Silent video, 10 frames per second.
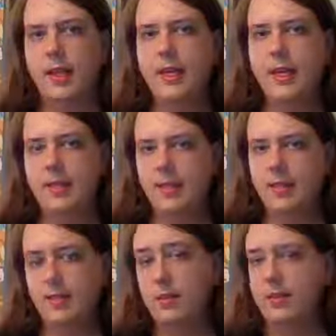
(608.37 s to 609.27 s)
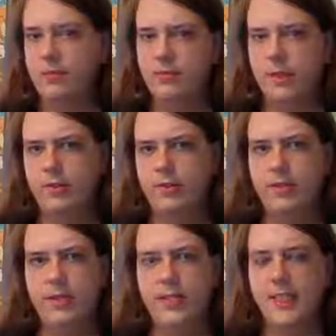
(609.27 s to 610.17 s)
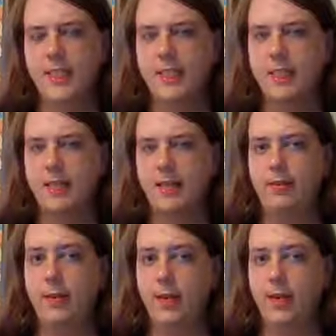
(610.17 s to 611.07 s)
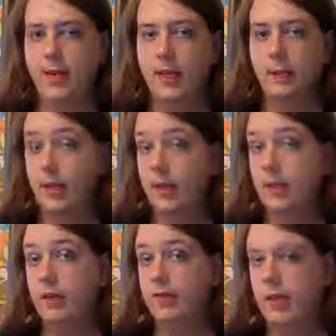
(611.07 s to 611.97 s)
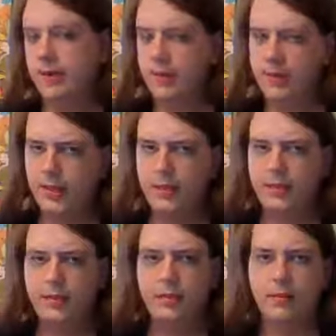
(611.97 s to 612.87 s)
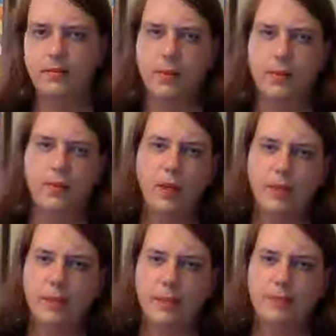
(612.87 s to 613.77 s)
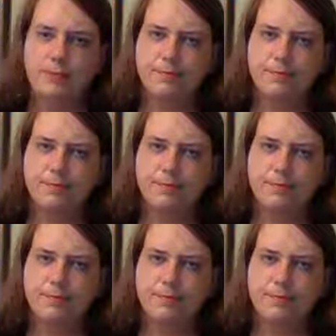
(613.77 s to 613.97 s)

getting to those roads in particular and getting back off at the other side of where I was going,